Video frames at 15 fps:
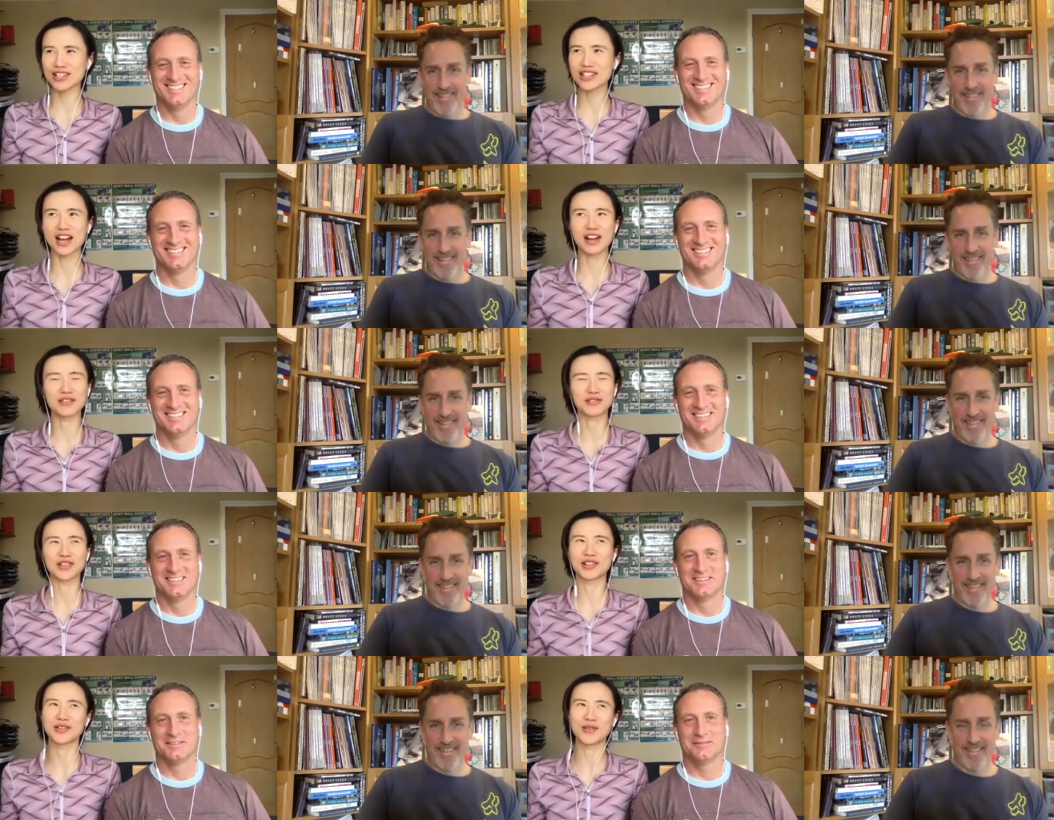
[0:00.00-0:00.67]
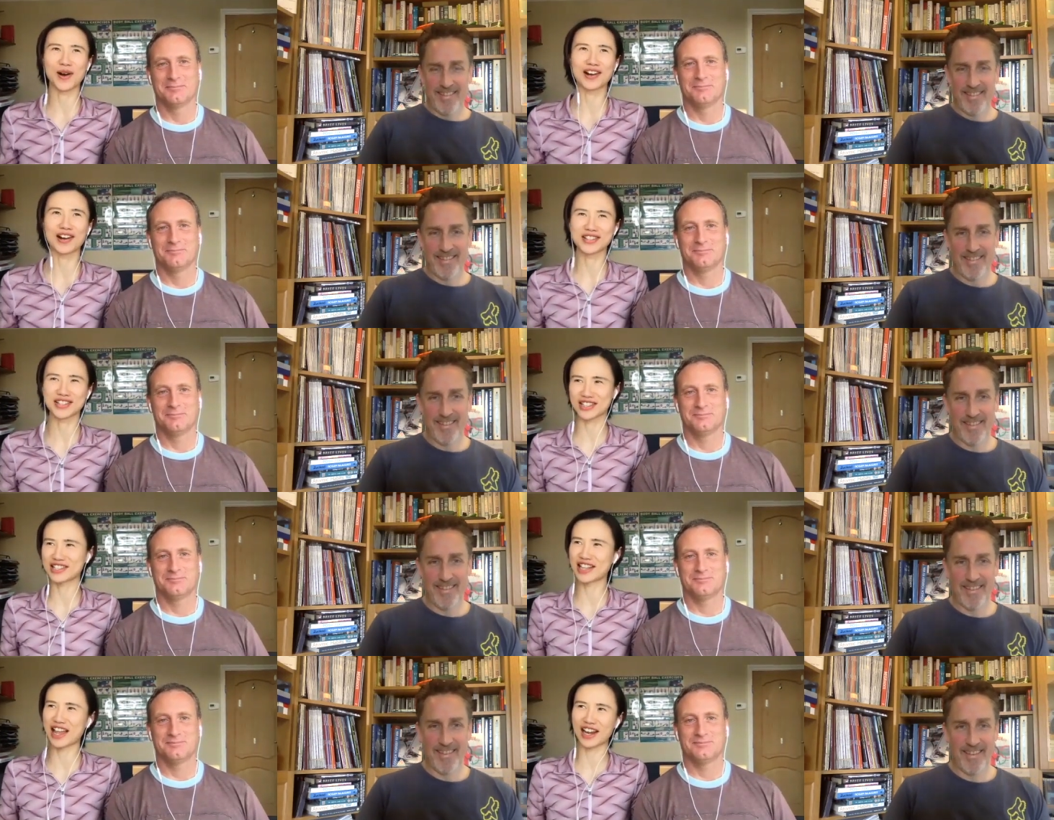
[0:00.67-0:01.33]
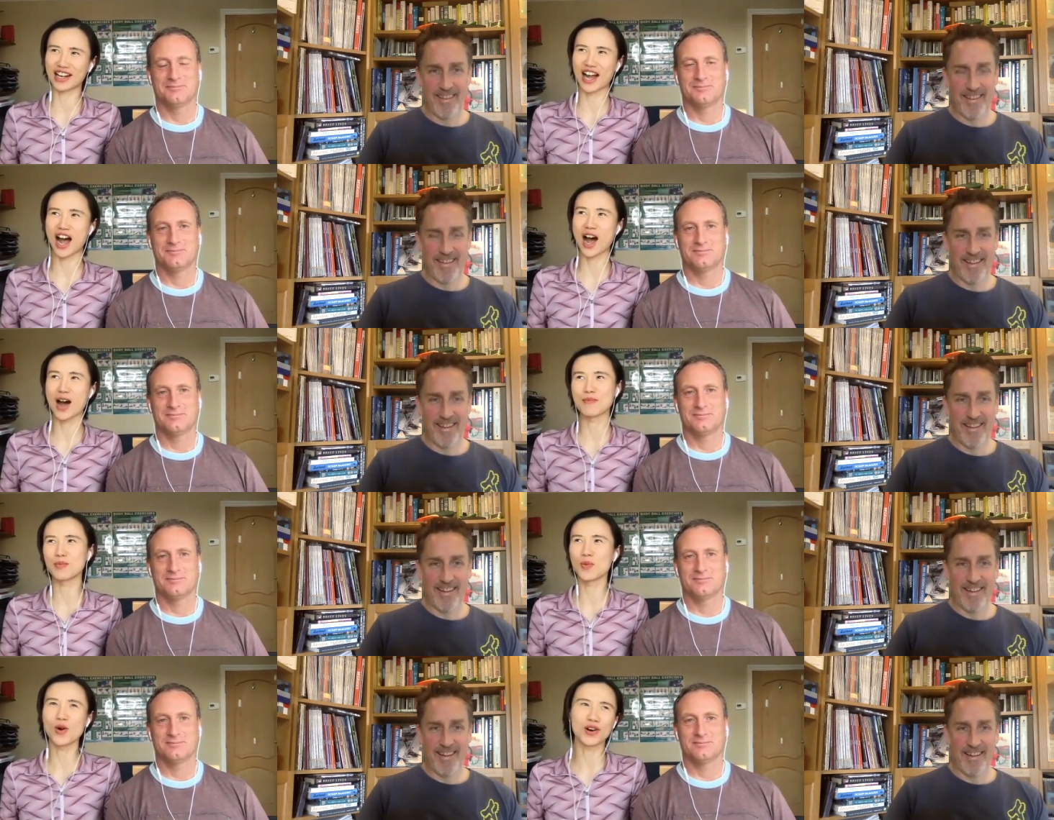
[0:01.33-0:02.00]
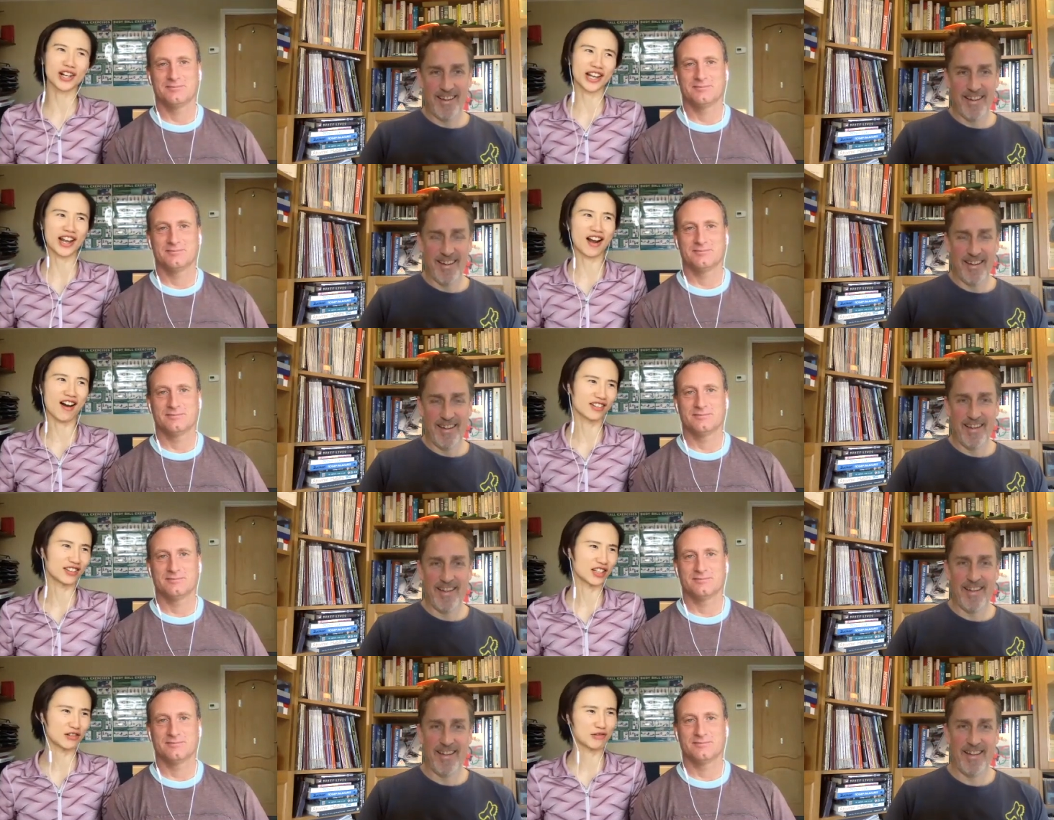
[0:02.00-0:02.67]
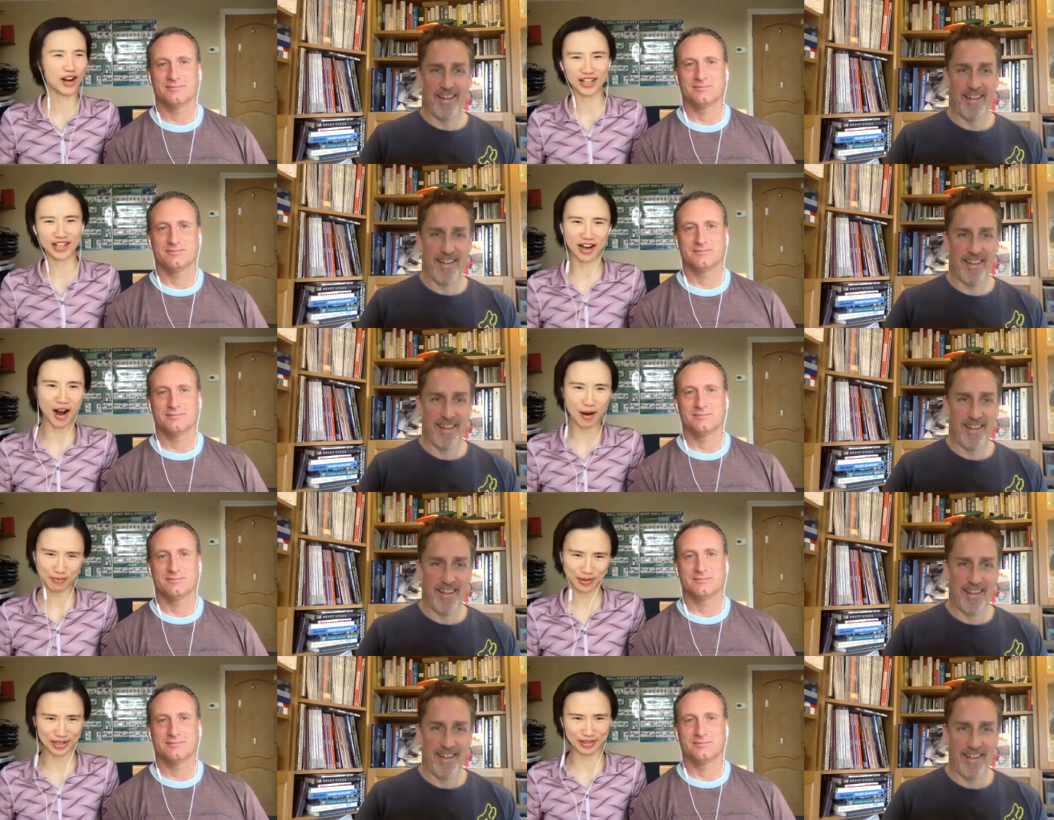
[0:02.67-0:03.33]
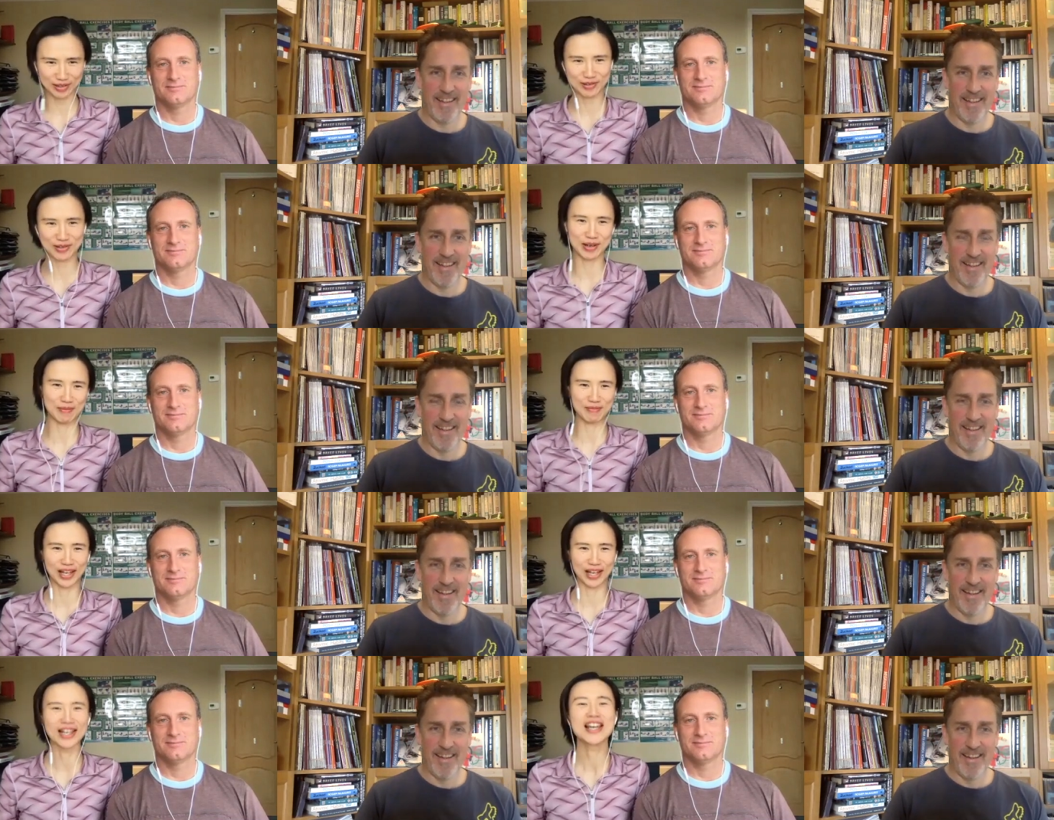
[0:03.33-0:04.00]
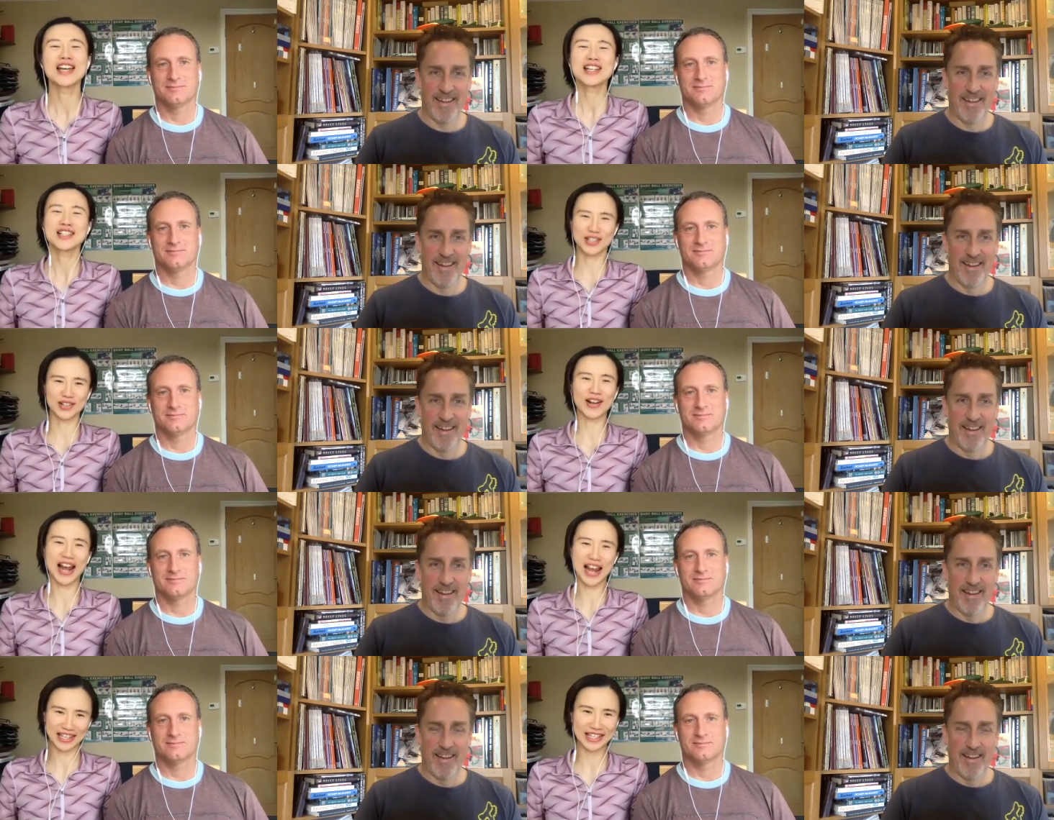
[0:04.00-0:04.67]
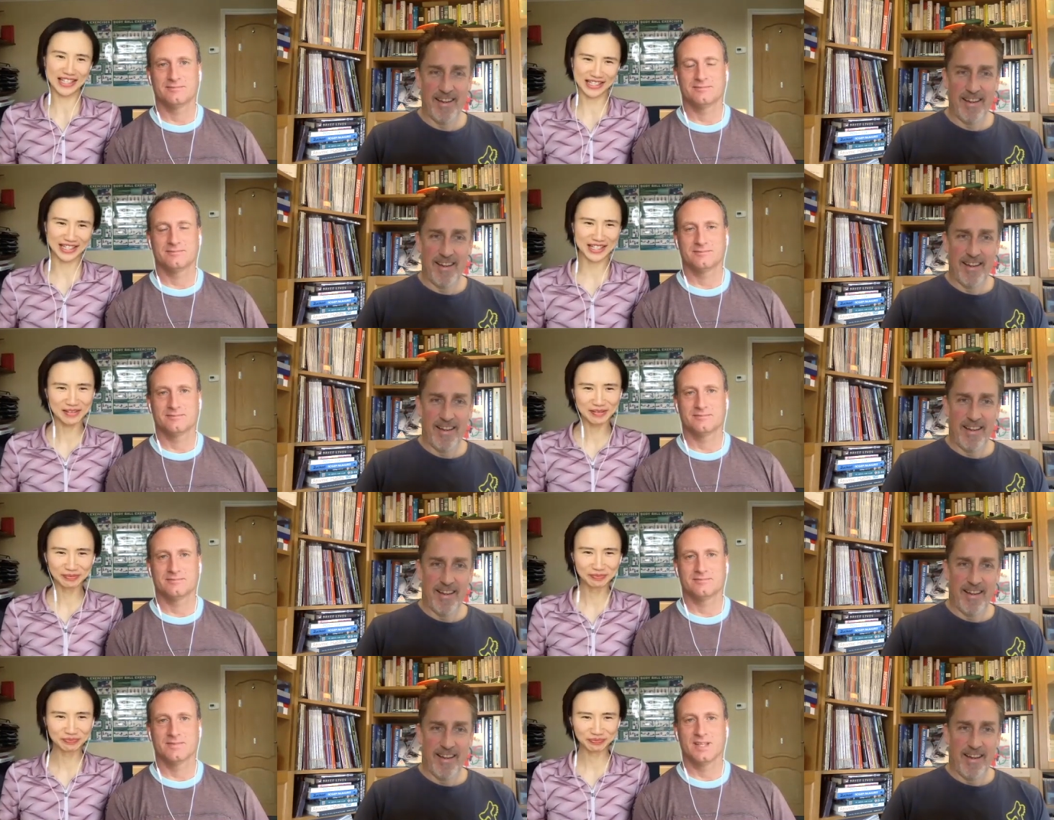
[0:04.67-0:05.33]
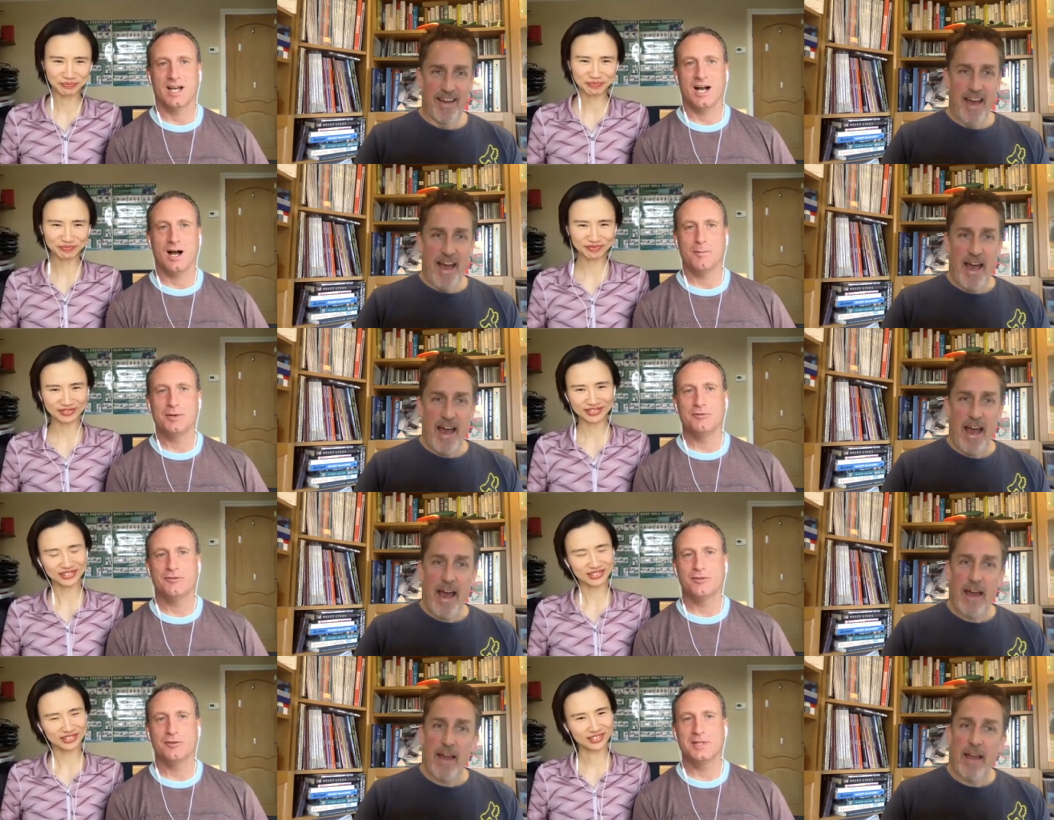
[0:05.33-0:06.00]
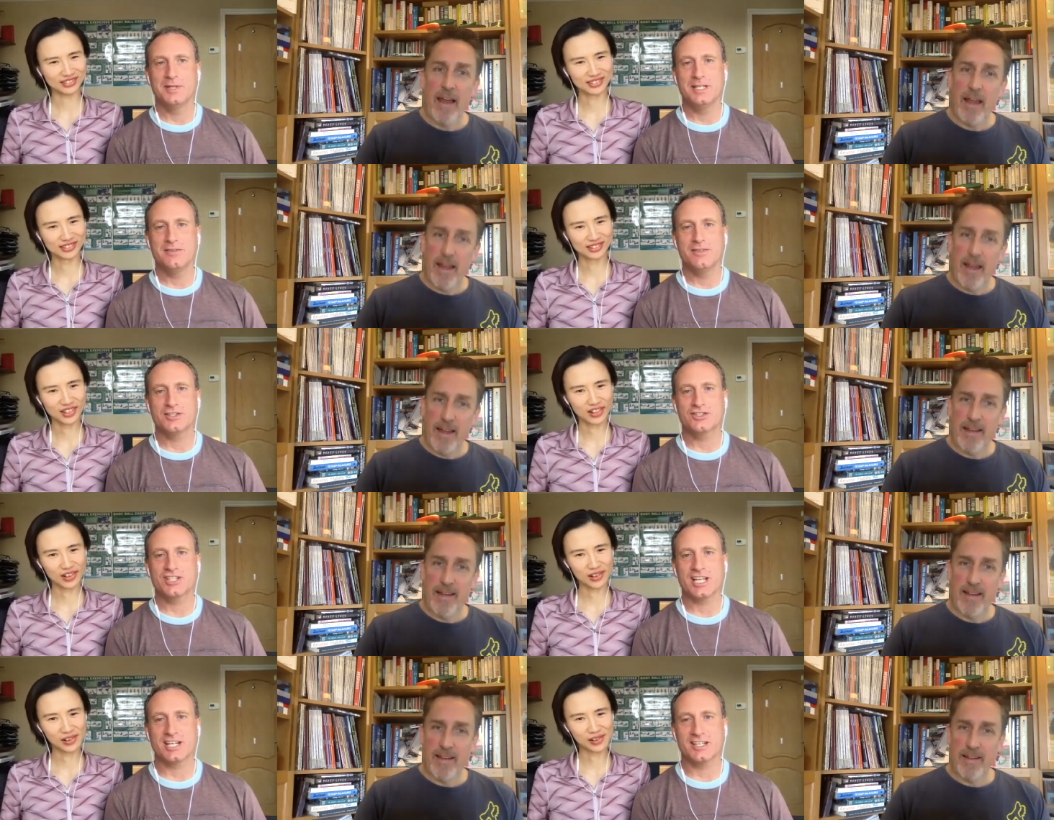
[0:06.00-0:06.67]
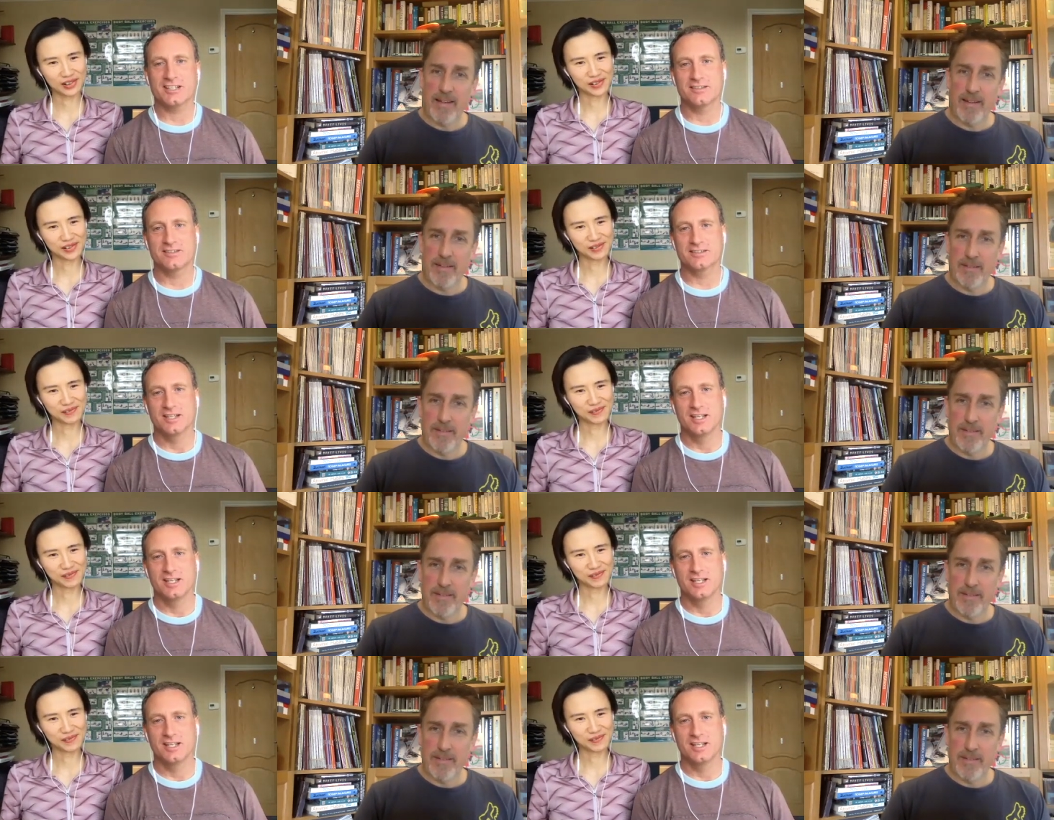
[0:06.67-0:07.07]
Speaker 1: I feel, wow, just like I'm walking on the red carpet or something, still at ease.
Speaker 2: I mean, for me, the second,